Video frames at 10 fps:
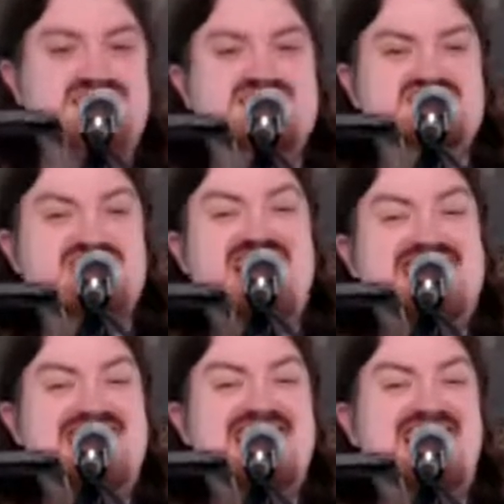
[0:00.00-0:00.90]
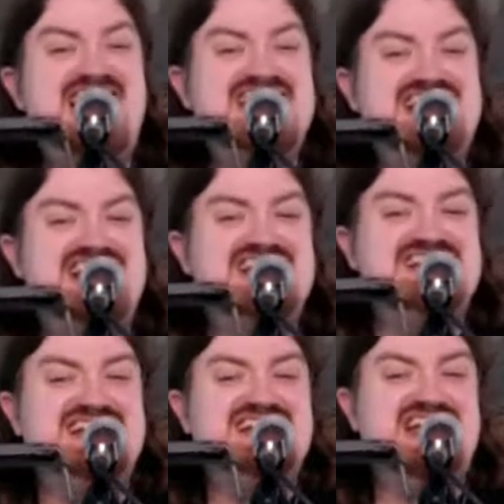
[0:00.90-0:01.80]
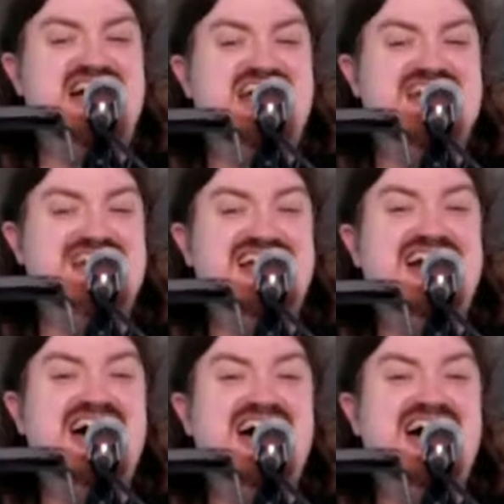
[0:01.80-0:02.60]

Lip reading: sha la la la la la la la,